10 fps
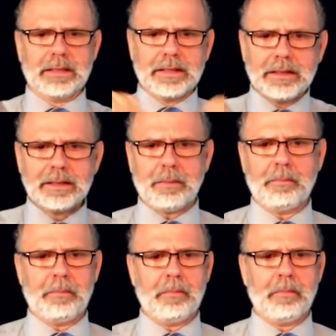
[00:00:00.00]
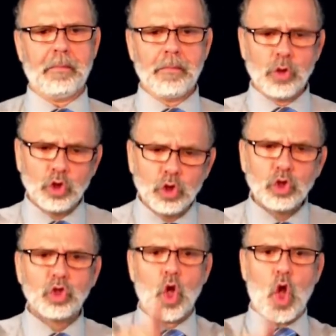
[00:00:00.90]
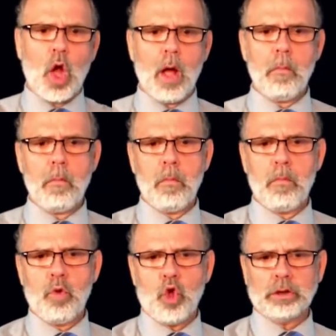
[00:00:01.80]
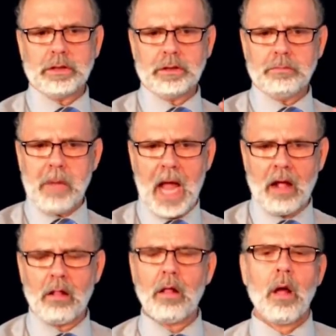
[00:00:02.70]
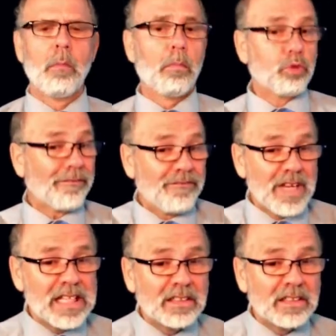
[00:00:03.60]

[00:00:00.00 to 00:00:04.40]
to the democratic electoral system during all